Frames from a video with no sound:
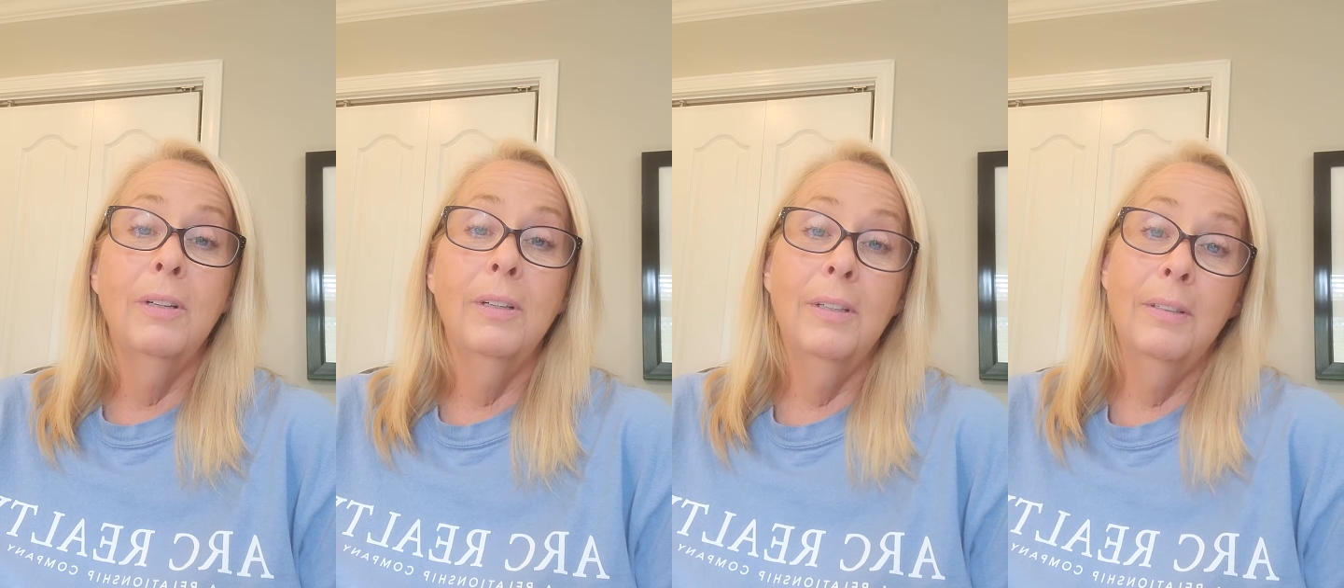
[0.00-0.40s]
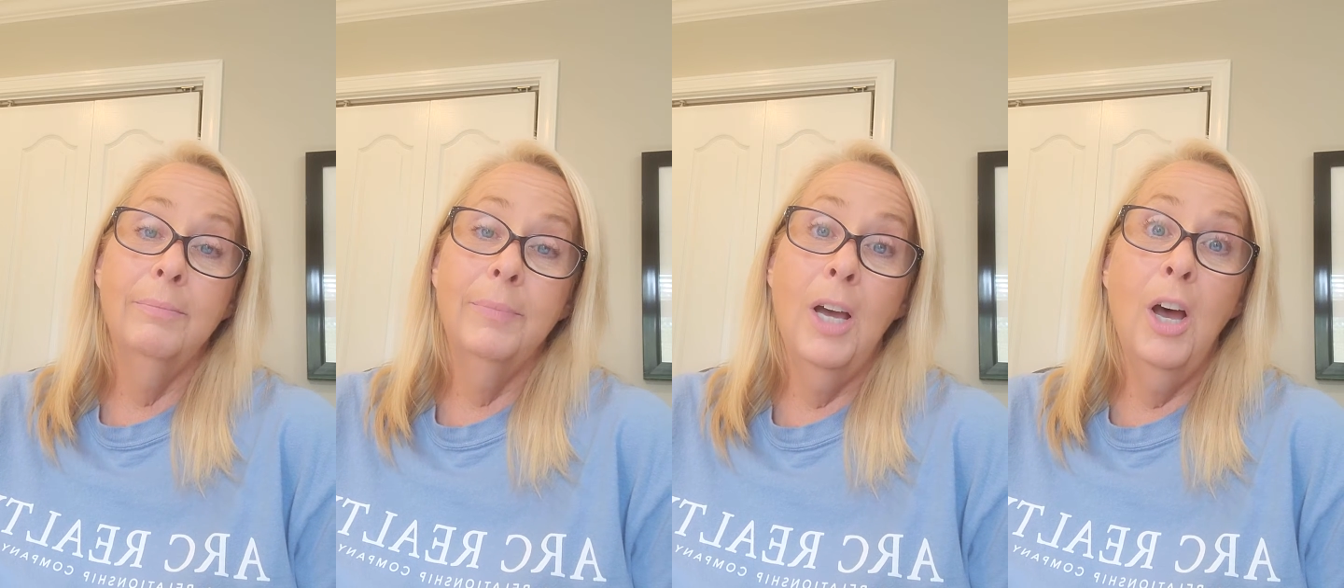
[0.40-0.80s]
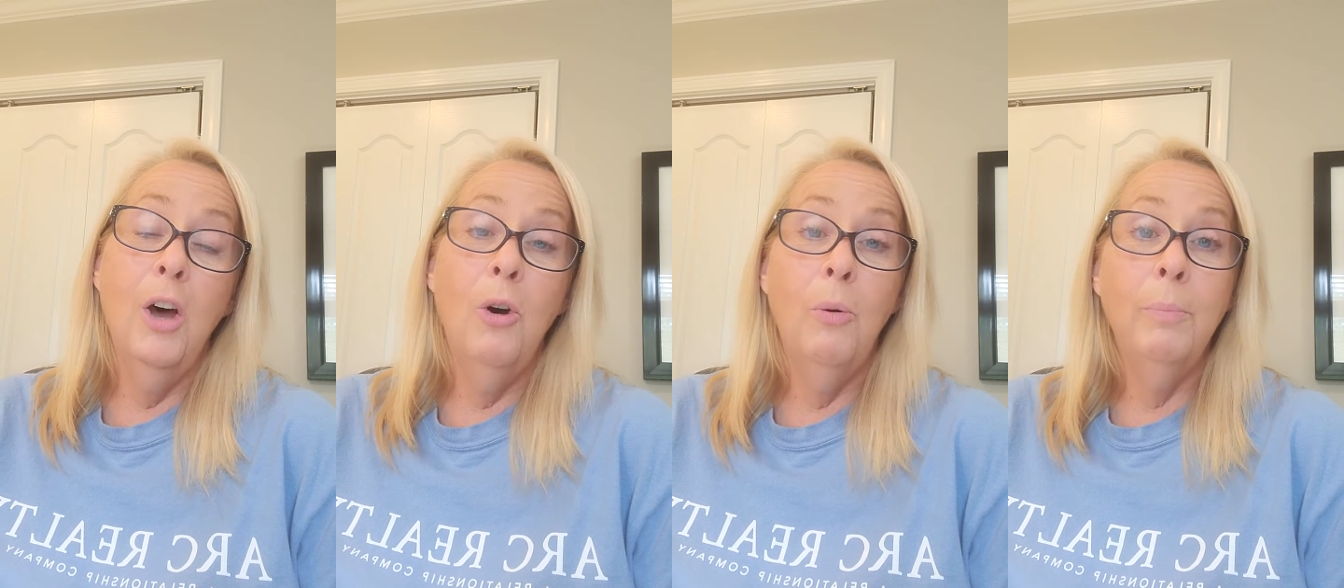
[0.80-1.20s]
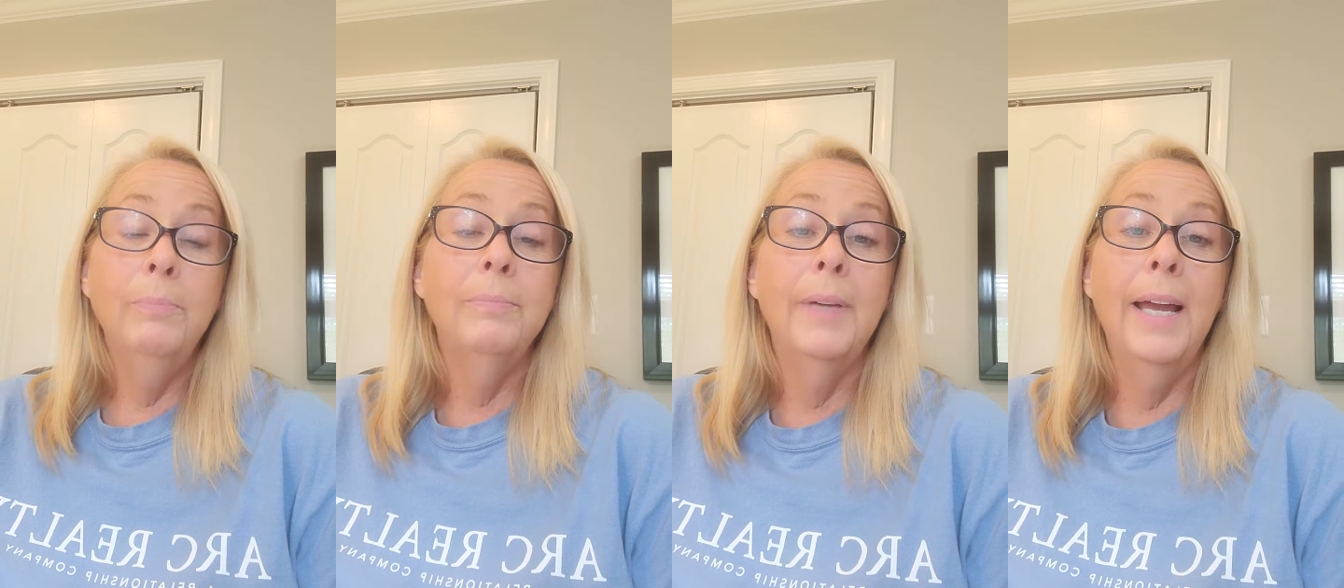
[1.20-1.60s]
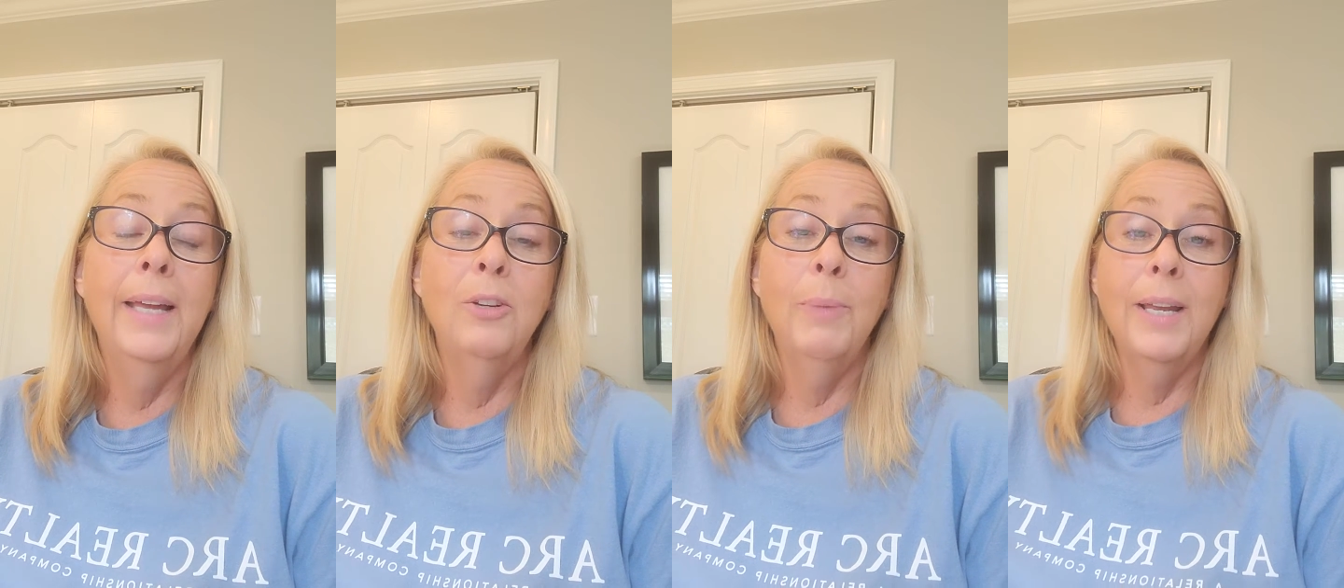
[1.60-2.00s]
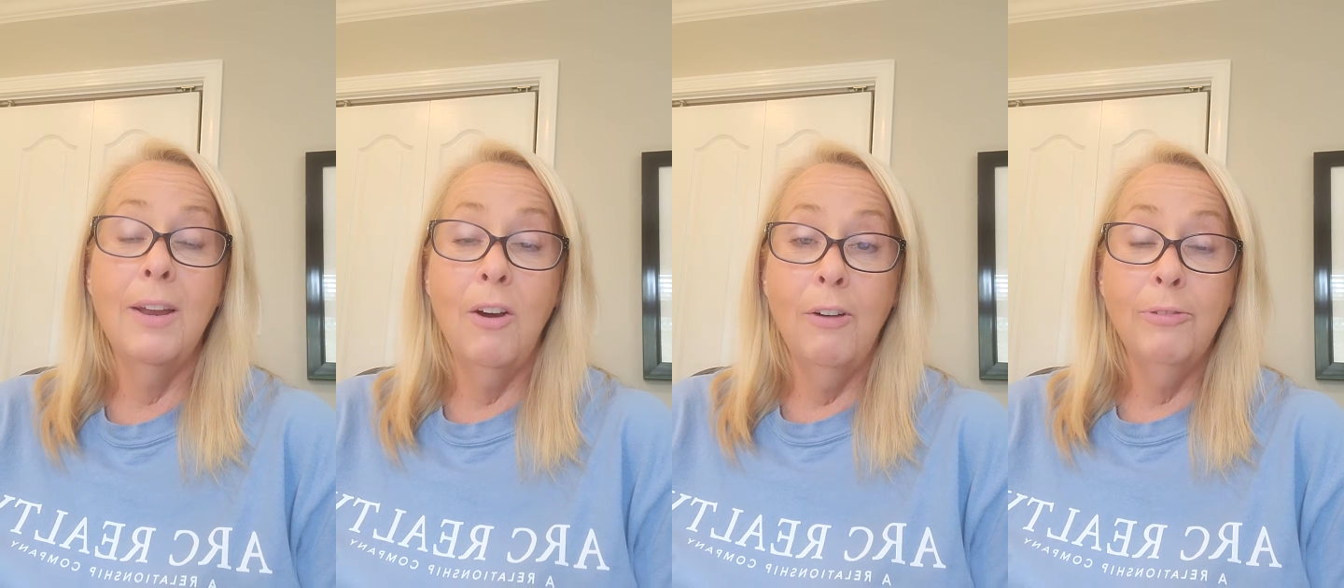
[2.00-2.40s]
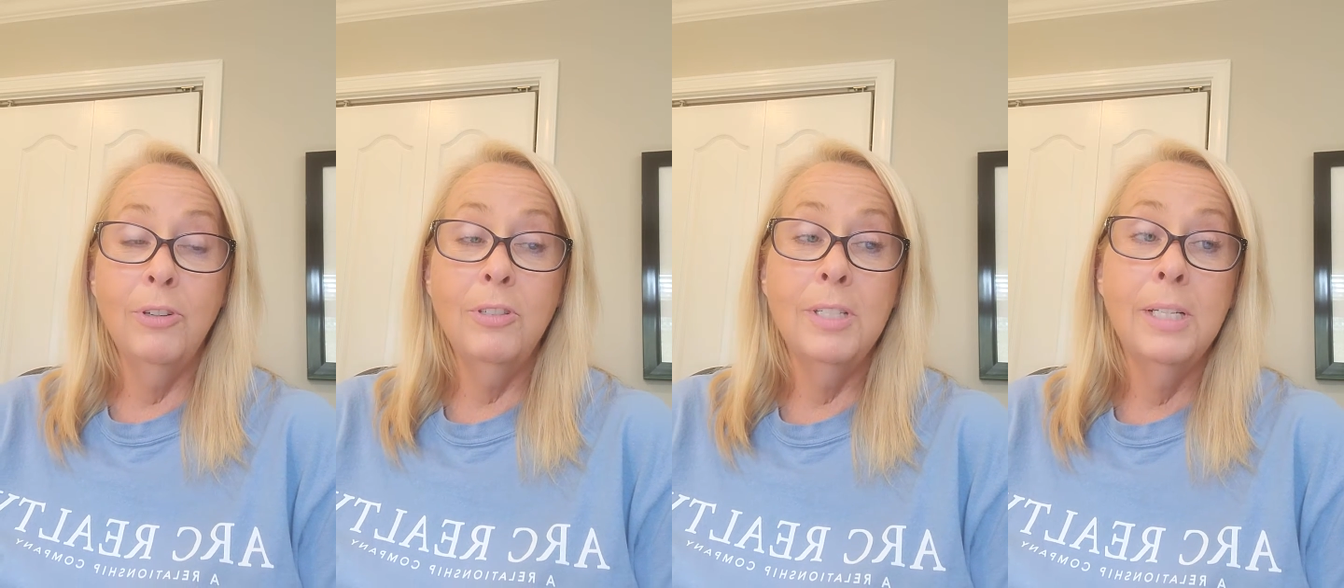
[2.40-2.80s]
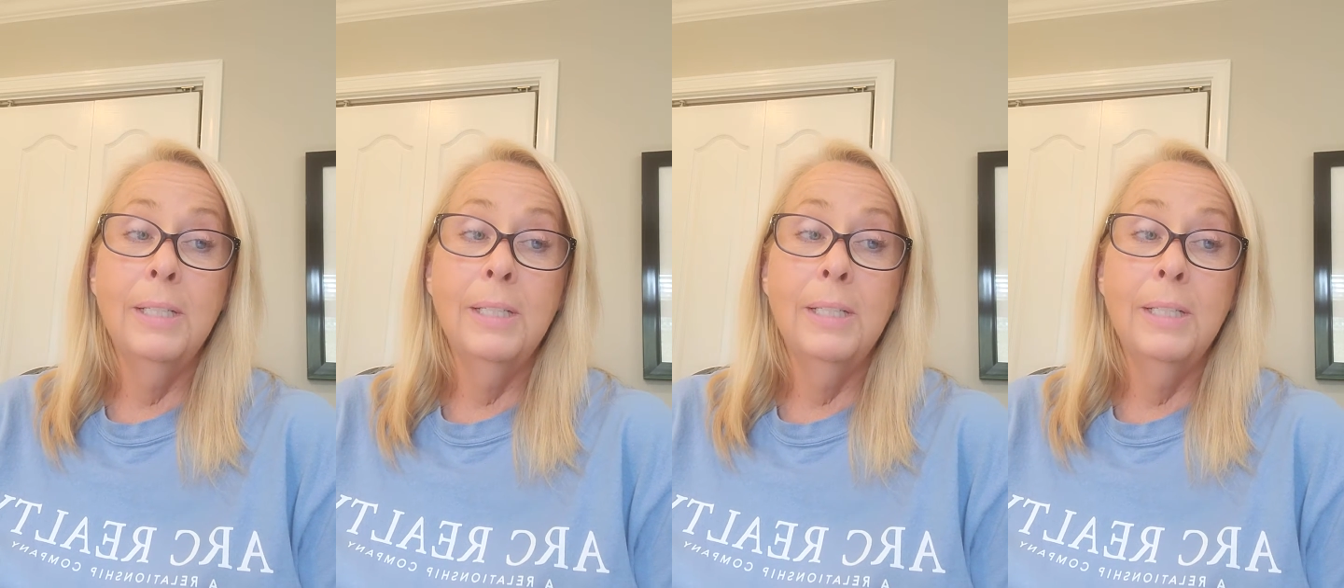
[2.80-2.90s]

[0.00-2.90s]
a home and you're making offers.